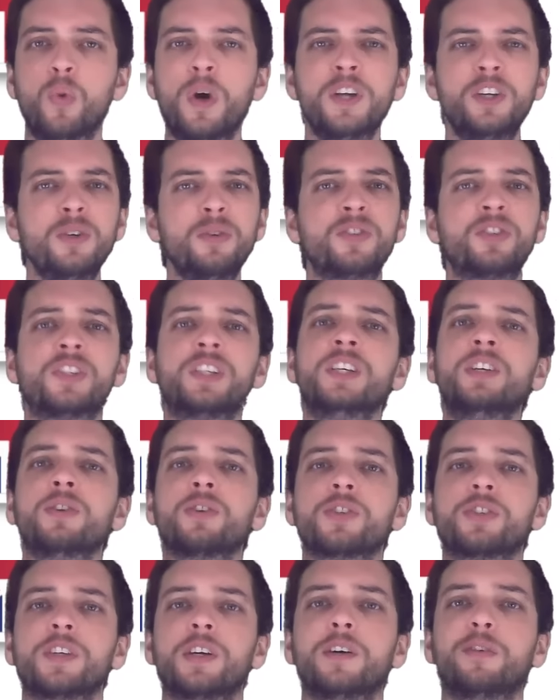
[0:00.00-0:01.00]
Where do you see
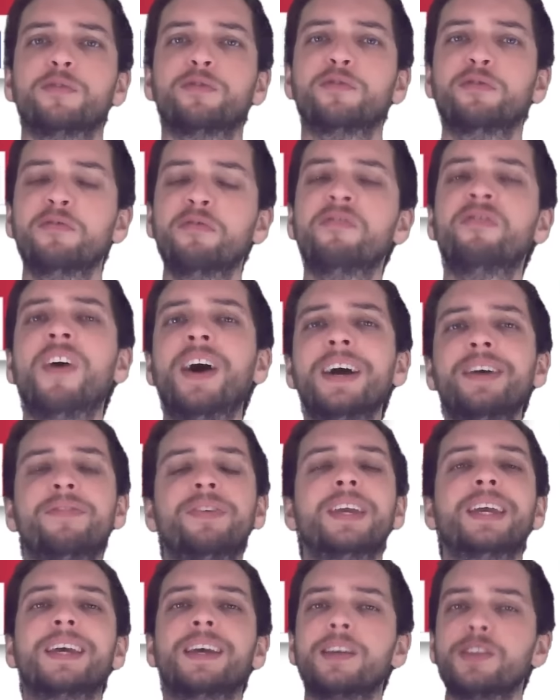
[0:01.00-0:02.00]
yourself
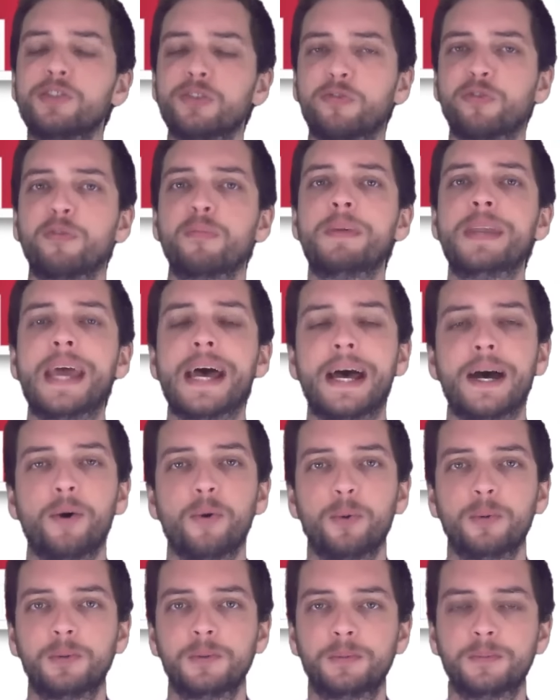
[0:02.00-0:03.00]
5 years from
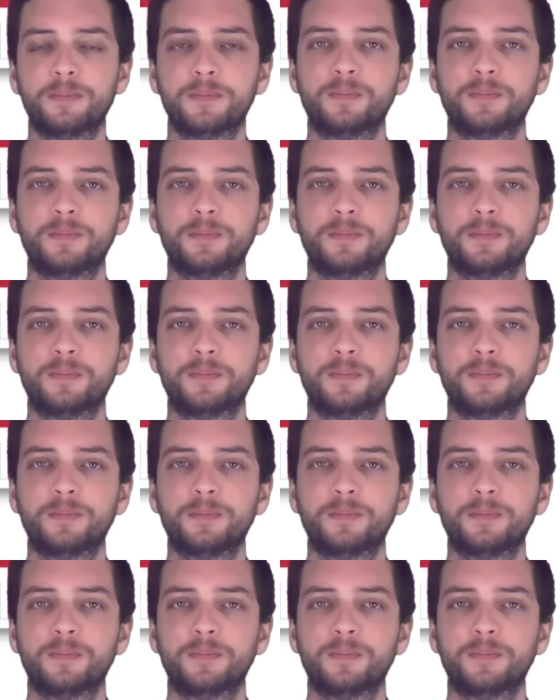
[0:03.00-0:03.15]
now?